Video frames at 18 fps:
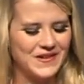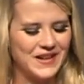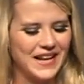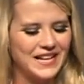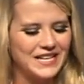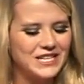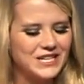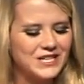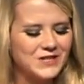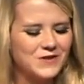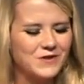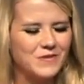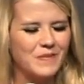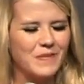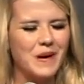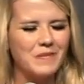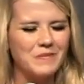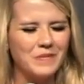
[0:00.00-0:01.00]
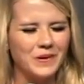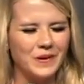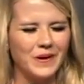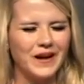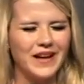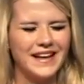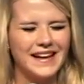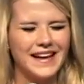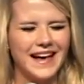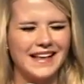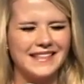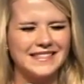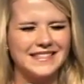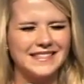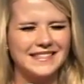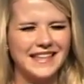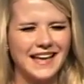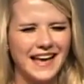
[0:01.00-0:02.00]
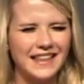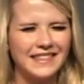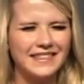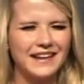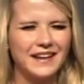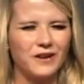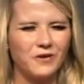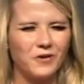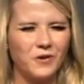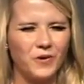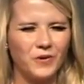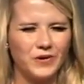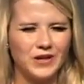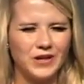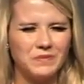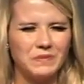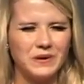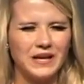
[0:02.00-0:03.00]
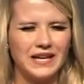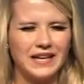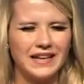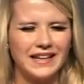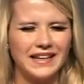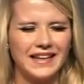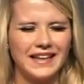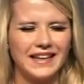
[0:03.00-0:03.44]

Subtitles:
And I just remember as he sat there holding me,